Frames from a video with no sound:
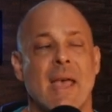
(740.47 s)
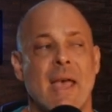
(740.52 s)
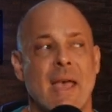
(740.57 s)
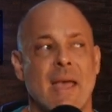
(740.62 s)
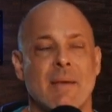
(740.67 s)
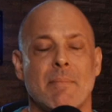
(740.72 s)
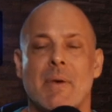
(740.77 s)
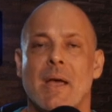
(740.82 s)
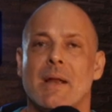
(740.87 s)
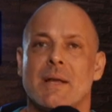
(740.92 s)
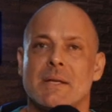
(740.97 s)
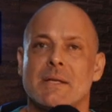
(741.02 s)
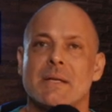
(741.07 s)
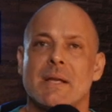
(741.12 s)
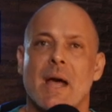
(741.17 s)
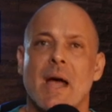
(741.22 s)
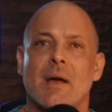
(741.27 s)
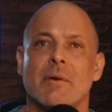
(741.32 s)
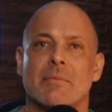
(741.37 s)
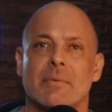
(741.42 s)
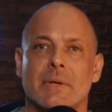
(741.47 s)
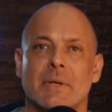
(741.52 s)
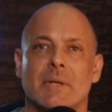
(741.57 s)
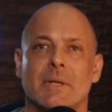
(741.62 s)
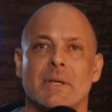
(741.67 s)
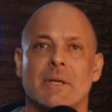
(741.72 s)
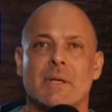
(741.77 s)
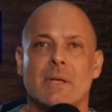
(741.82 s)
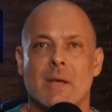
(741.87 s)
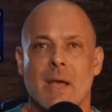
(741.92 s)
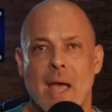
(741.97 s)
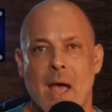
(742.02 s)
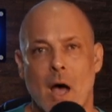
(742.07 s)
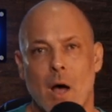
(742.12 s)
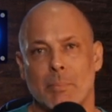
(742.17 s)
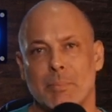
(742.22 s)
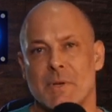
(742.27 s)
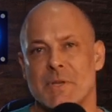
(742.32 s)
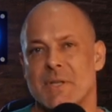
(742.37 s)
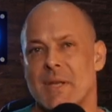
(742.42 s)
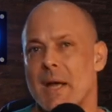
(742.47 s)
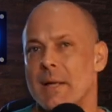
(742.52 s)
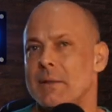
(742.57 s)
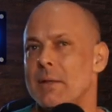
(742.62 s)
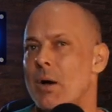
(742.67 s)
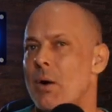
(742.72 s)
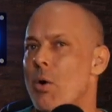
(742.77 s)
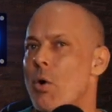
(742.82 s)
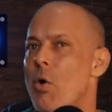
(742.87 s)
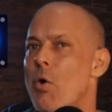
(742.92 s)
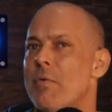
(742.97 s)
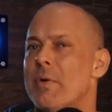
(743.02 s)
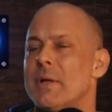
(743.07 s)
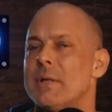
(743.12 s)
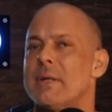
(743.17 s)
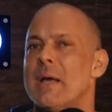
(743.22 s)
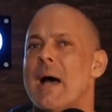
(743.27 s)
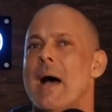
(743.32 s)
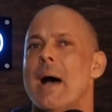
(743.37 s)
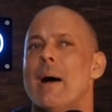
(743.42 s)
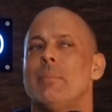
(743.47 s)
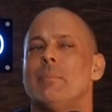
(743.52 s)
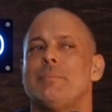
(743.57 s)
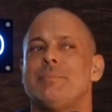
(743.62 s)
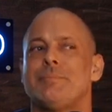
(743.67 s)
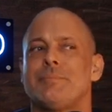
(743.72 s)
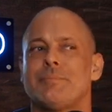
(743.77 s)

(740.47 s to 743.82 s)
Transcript: hey, man, this guy really helped us get to over the top.